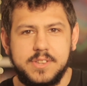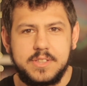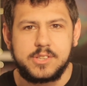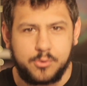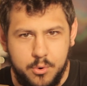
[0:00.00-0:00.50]
to
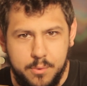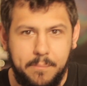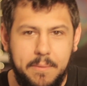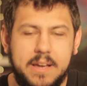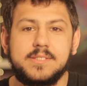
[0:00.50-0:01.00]
this
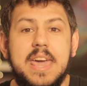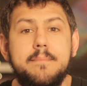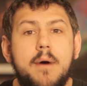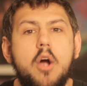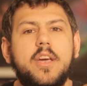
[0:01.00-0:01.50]
group because they
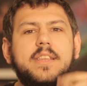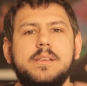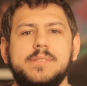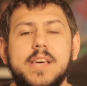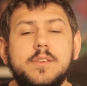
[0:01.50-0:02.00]
market
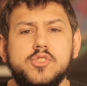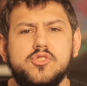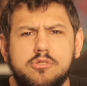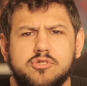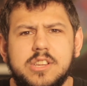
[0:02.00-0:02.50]
themselves as
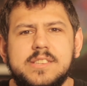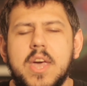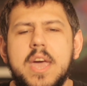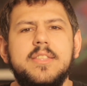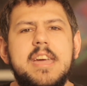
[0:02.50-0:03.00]
socialist.